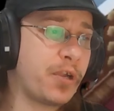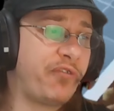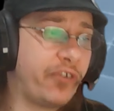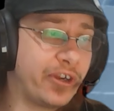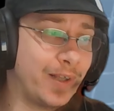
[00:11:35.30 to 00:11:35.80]
you
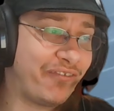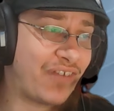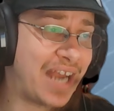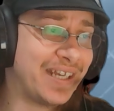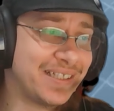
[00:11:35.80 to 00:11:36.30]
could frequently
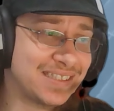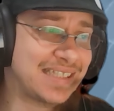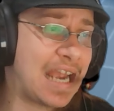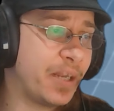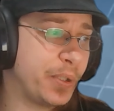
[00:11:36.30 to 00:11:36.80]
find it
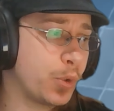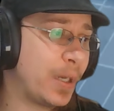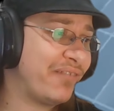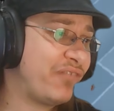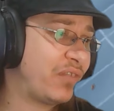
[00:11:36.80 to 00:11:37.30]
discounted
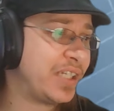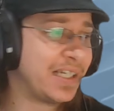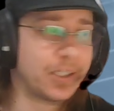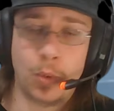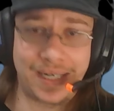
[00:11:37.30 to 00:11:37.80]
between
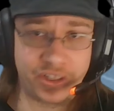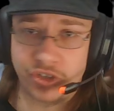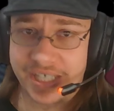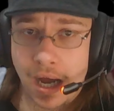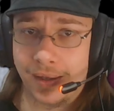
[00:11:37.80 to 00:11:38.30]
$15 and
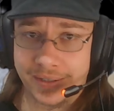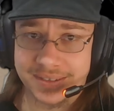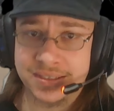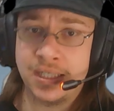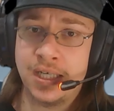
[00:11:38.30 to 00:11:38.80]

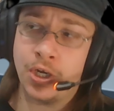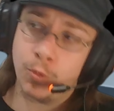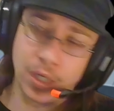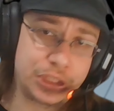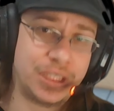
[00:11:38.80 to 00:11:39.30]
$23,
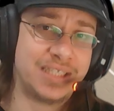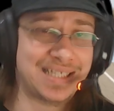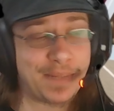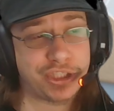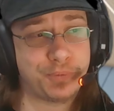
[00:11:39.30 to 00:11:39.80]
which
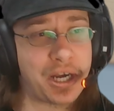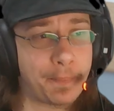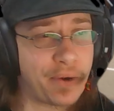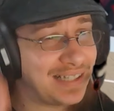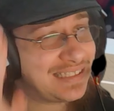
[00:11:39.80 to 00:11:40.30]
is a much
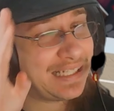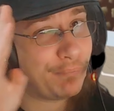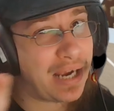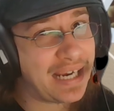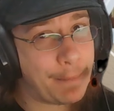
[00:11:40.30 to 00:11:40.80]
better price,
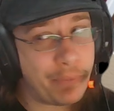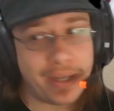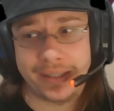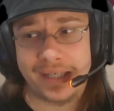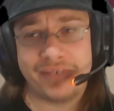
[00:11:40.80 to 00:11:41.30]
in my
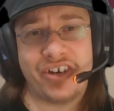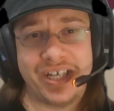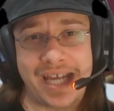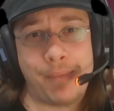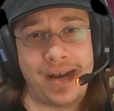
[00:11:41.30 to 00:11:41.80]
opinion, for
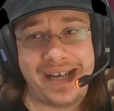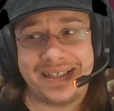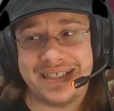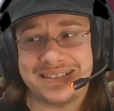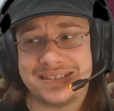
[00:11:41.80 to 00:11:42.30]
a game like
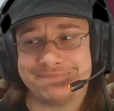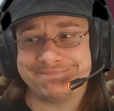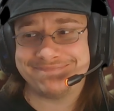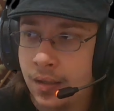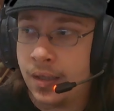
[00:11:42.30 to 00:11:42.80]
this.
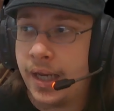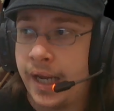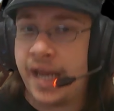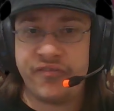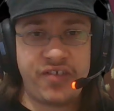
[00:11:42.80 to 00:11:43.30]

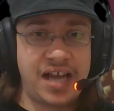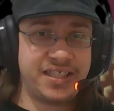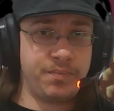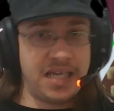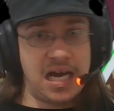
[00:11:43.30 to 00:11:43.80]
In
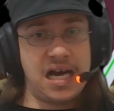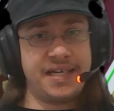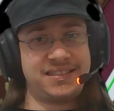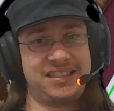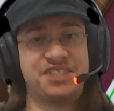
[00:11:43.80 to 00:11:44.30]
fact, to be
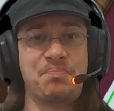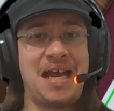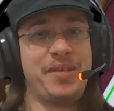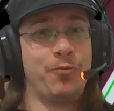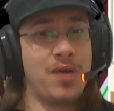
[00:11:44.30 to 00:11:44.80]
honest, this
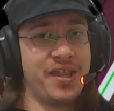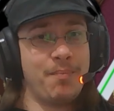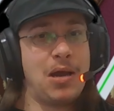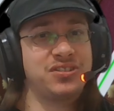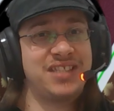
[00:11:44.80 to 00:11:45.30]
might be one of
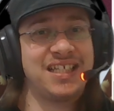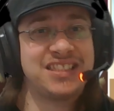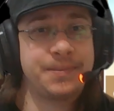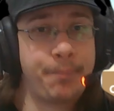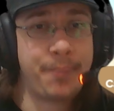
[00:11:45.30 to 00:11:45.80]
the most
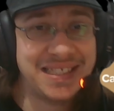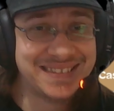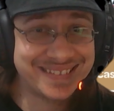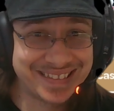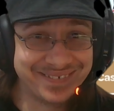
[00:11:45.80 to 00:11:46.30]

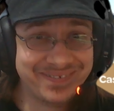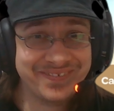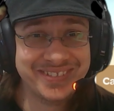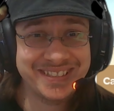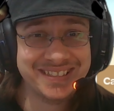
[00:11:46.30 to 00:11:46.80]
expensive
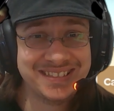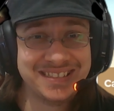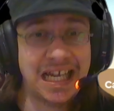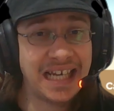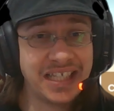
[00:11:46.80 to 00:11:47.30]

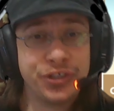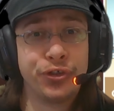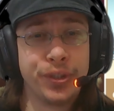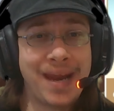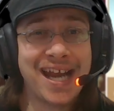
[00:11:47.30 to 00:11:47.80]

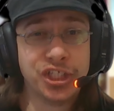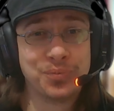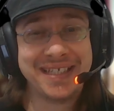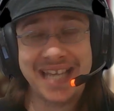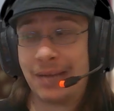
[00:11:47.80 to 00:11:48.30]
Tycoon
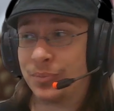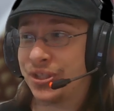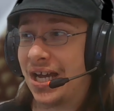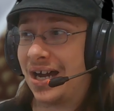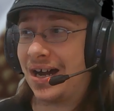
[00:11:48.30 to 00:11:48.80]
management
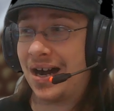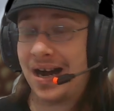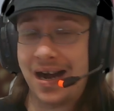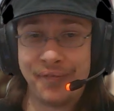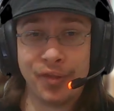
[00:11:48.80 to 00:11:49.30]
games
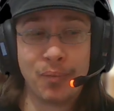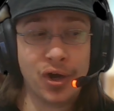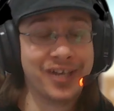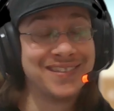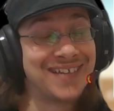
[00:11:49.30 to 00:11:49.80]
on the
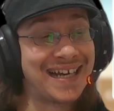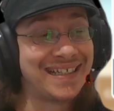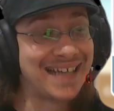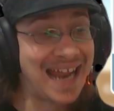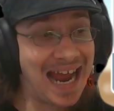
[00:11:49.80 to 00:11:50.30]
market
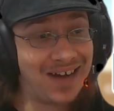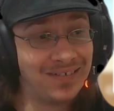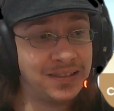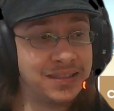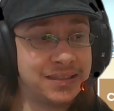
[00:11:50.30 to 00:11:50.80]
right now.